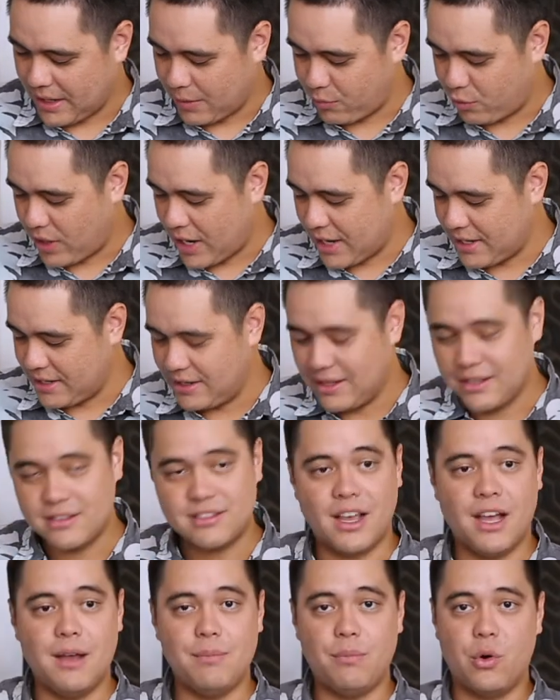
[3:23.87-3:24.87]
I'm riding that
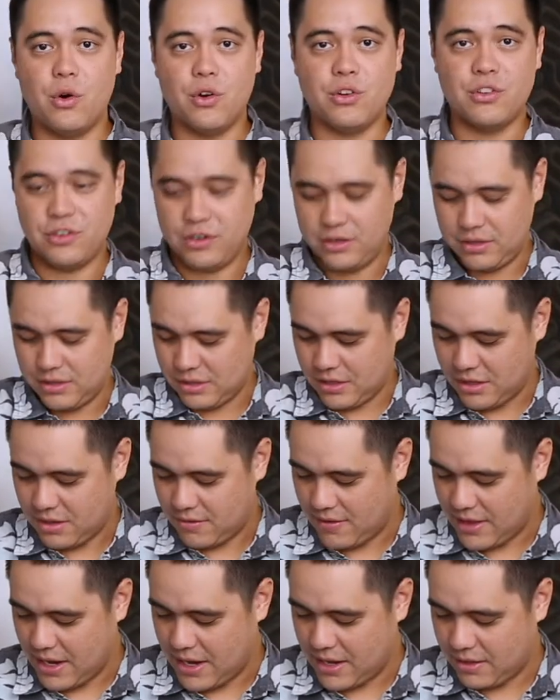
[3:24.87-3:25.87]
top portion
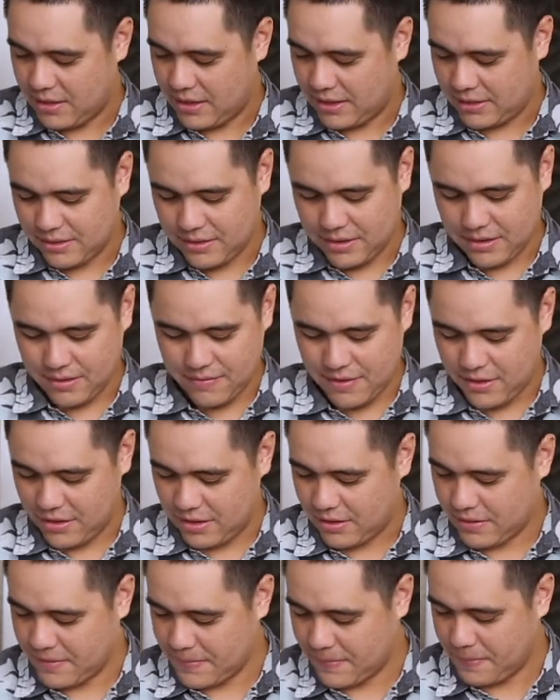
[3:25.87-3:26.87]
of that, like of
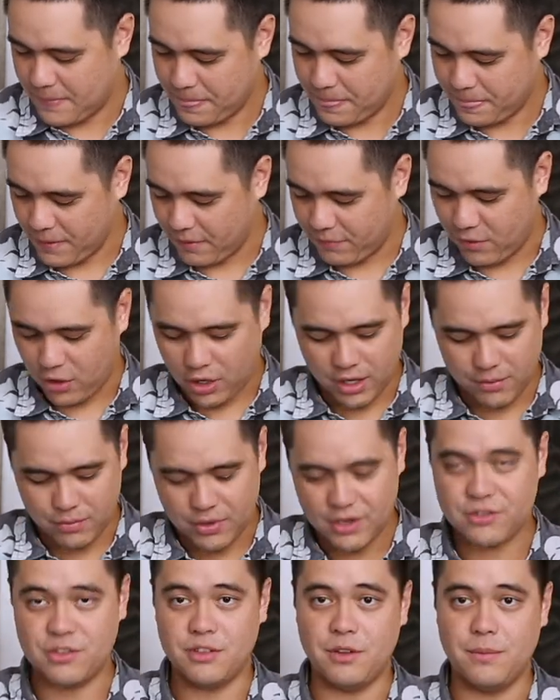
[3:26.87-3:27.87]
the, of the
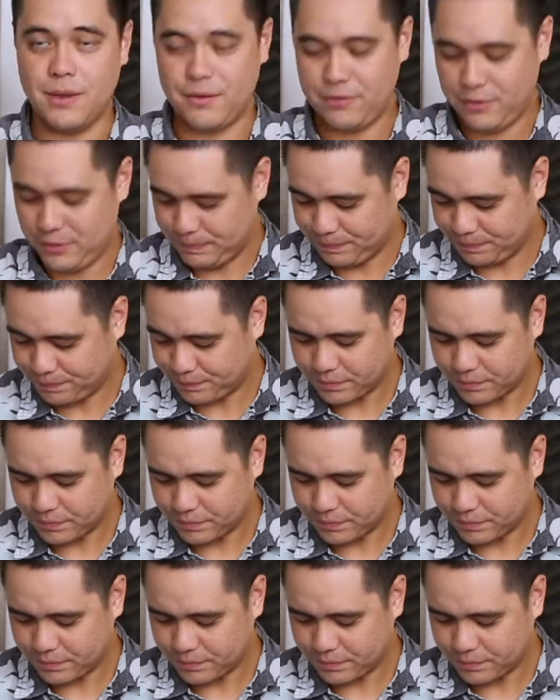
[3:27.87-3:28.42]
armrest or the bevel.